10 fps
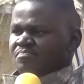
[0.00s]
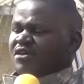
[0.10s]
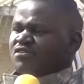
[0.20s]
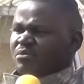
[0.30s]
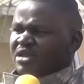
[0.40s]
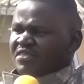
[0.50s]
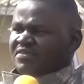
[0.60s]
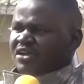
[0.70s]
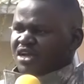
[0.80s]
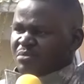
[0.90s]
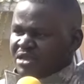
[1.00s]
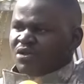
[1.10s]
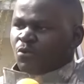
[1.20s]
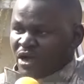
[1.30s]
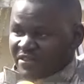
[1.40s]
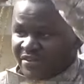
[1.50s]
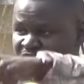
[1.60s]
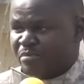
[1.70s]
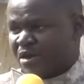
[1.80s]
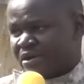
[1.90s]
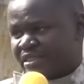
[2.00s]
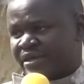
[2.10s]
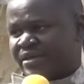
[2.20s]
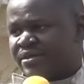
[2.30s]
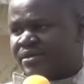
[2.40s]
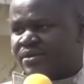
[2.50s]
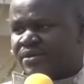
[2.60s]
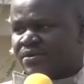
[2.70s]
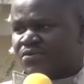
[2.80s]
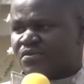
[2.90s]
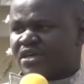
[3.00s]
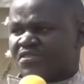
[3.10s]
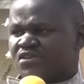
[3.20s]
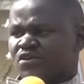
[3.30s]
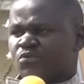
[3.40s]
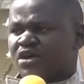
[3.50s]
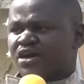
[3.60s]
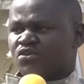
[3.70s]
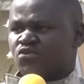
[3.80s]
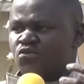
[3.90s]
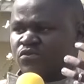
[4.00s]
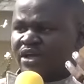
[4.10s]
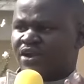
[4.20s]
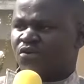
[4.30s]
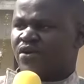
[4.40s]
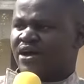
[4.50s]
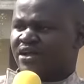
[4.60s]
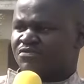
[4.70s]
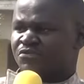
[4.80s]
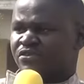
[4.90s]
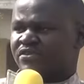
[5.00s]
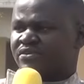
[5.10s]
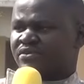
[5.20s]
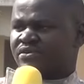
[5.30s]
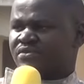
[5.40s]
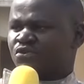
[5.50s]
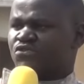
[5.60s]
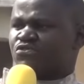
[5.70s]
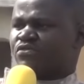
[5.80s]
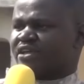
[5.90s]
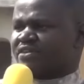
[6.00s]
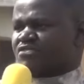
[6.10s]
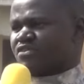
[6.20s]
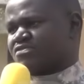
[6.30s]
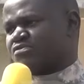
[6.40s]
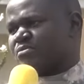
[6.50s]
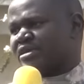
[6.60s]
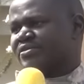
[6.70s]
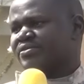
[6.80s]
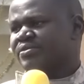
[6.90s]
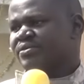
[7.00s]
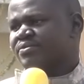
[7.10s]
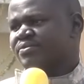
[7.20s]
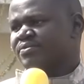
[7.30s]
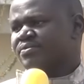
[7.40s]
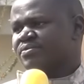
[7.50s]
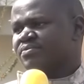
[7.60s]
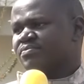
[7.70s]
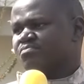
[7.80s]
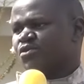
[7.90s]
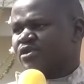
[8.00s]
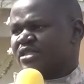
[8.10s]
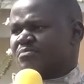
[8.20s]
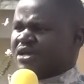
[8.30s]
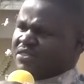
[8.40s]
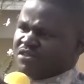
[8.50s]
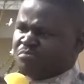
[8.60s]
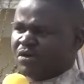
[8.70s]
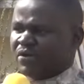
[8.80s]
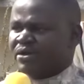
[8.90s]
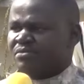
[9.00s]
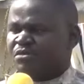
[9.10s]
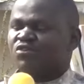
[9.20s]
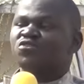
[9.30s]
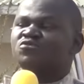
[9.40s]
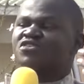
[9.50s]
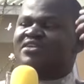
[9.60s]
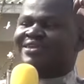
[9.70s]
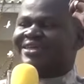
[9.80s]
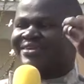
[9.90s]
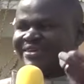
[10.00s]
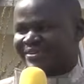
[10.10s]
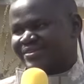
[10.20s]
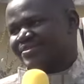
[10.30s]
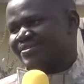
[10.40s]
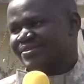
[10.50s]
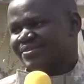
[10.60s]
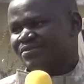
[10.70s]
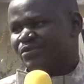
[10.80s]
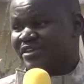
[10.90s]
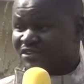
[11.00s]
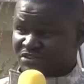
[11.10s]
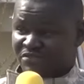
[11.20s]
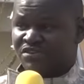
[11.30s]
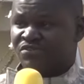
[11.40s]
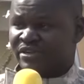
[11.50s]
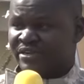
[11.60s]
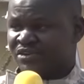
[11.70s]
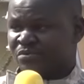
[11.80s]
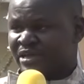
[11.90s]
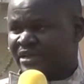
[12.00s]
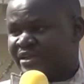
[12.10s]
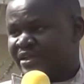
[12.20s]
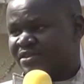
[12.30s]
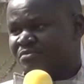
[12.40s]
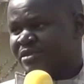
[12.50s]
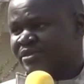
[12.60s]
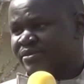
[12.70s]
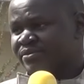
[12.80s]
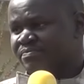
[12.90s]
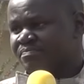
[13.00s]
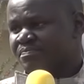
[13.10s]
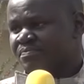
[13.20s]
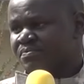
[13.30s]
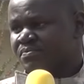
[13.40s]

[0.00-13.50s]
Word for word: there are so many things that can be done once there's power there. So there are things that we can do. There are low-hanging fruits. Those two just need transformers. Acknowledging the challenge, the woman member of parliament of Omoro district, Catherine Lamwaka, promised to